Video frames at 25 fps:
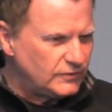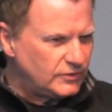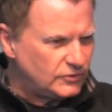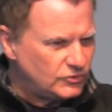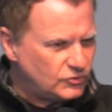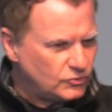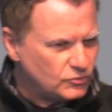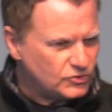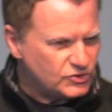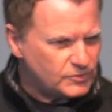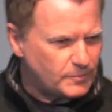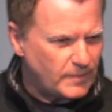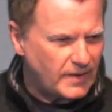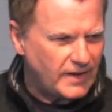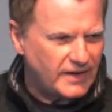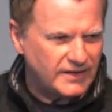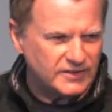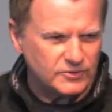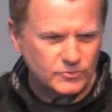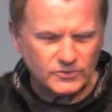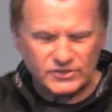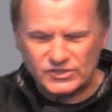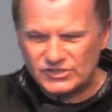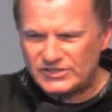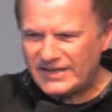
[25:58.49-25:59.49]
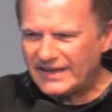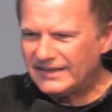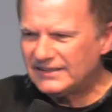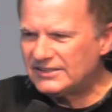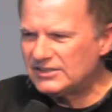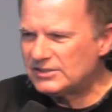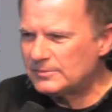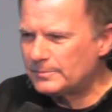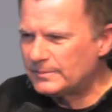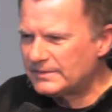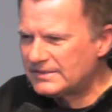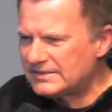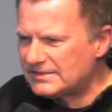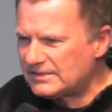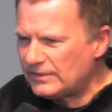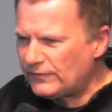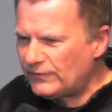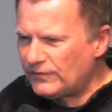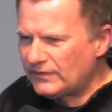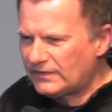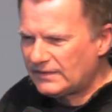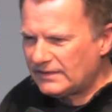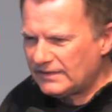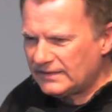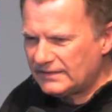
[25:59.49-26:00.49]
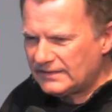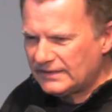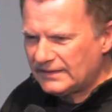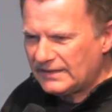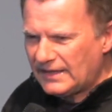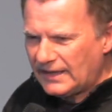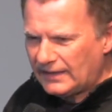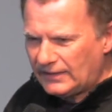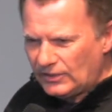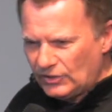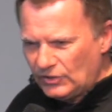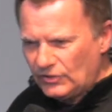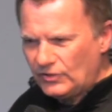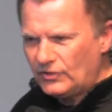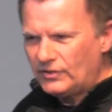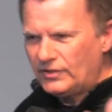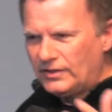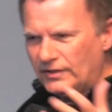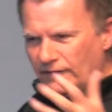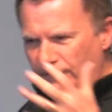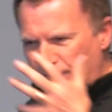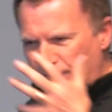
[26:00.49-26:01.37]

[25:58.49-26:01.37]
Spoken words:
The two spies were sent specifically to get her and her